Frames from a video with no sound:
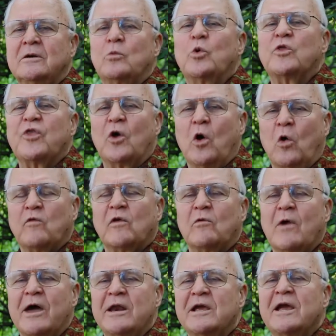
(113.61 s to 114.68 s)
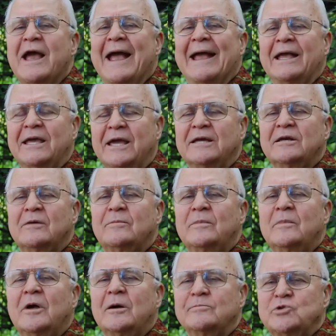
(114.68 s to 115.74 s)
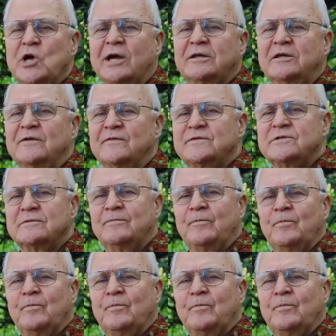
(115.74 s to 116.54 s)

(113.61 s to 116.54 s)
with overriding kingdom objectives.